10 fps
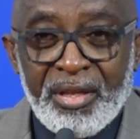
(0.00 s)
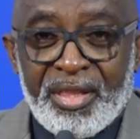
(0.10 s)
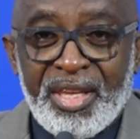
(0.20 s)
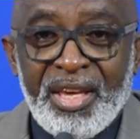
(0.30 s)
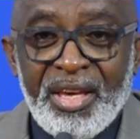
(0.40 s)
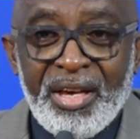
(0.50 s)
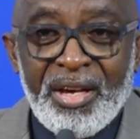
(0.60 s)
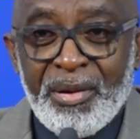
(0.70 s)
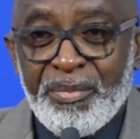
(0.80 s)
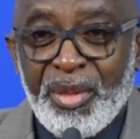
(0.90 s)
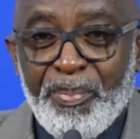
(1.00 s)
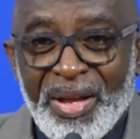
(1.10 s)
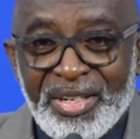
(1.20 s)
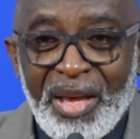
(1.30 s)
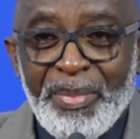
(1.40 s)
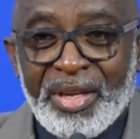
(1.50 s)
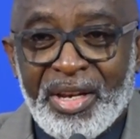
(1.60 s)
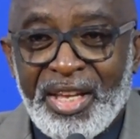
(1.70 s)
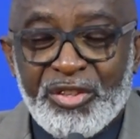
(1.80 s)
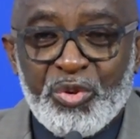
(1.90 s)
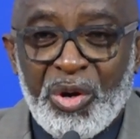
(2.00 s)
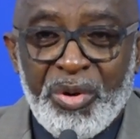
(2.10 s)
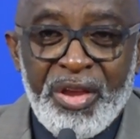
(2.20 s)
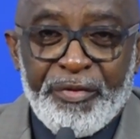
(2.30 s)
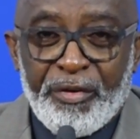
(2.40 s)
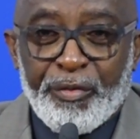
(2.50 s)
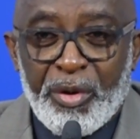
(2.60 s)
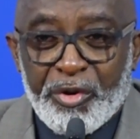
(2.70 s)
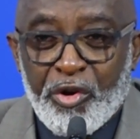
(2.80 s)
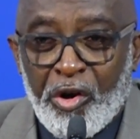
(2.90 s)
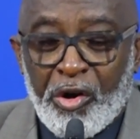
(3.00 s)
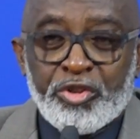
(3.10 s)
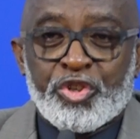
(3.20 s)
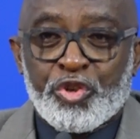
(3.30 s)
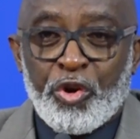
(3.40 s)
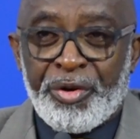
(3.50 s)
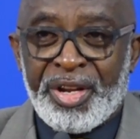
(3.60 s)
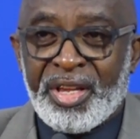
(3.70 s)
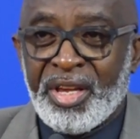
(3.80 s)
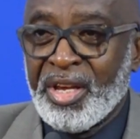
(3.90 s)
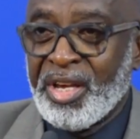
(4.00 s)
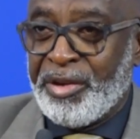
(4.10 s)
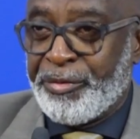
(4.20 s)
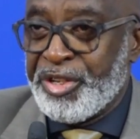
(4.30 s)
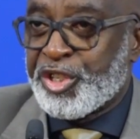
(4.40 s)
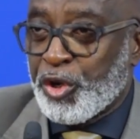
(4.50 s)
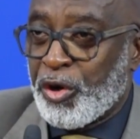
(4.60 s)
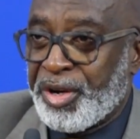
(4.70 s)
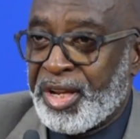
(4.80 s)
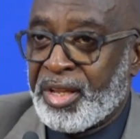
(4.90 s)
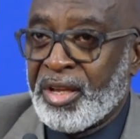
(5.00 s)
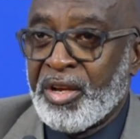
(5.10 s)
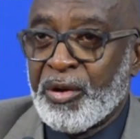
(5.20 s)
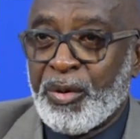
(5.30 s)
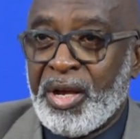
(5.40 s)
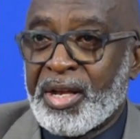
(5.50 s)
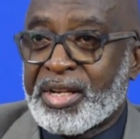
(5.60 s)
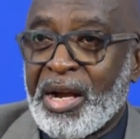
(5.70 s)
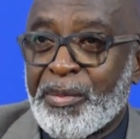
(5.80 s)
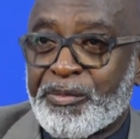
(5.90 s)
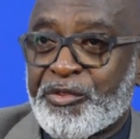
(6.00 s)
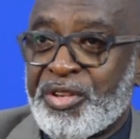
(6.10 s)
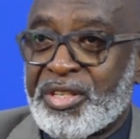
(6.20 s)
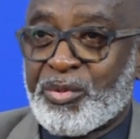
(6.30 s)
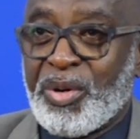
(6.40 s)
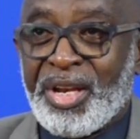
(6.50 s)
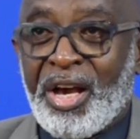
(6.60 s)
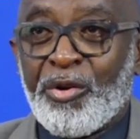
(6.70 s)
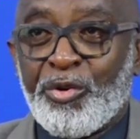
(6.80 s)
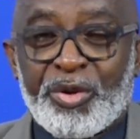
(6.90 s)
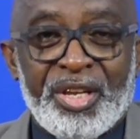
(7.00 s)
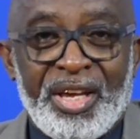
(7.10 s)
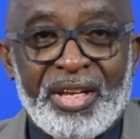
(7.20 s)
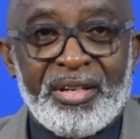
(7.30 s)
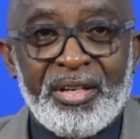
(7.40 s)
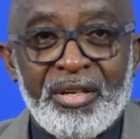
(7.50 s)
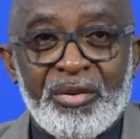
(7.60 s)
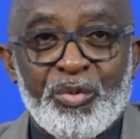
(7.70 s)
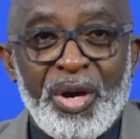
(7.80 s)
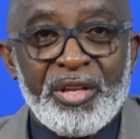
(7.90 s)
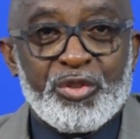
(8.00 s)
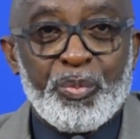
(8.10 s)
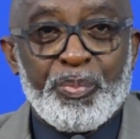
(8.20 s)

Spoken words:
the pandemic led to a wave of what we call onshoring and reshoring, where countries were now looking at where to